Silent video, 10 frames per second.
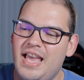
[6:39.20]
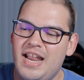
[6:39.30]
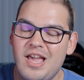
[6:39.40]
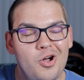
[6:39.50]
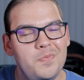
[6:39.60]
and
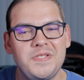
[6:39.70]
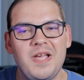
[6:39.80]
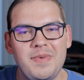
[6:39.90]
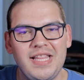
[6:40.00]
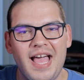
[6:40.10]
I hope it's
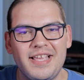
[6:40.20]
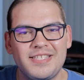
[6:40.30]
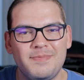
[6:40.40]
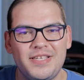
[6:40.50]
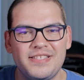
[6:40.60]
not my
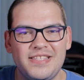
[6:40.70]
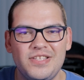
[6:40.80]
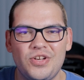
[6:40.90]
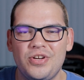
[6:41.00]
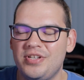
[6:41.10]
last, because
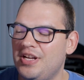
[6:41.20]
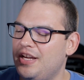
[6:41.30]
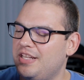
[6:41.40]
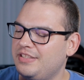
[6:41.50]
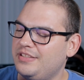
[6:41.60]
these
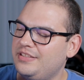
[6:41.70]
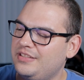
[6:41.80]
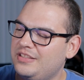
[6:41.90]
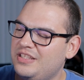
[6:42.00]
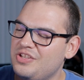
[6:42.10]
are
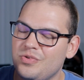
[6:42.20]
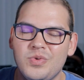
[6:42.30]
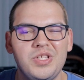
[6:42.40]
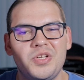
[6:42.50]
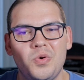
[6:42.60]

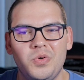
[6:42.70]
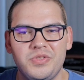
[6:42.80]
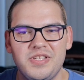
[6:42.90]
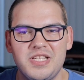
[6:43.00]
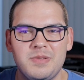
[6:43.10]
really cool
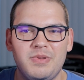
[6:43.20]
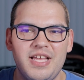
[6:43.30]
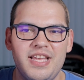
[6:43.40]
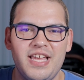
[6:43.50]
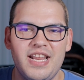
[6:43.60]
to
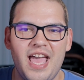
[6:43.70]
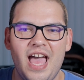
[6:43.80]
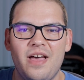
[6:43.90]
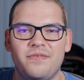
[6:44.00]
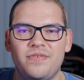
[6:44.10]
display and
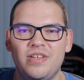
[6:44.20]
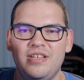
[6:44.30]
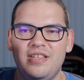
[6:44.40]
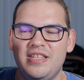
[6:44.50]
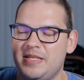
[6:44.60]
have
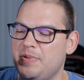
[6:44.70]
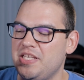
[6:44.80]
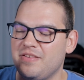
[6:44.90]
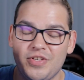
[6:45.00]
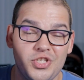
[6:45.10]
this
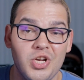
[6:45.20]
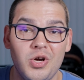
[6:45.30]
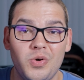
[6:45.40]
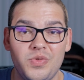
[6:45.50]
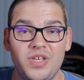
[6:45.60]
piece of a
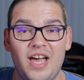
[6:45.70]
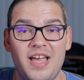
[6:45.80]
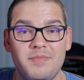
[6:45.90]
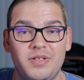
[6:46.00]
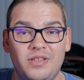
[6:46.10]
show that
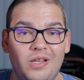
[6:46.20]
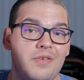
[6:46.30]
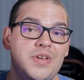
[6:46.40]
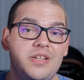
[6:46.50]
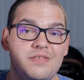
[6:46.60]
I'm
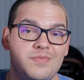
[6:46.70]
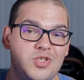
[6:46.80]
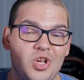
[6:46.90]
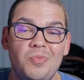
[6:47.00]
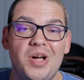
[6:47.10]
loving
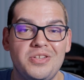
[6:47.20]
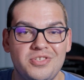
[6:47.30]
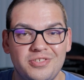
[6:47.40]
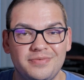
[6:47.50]
so much.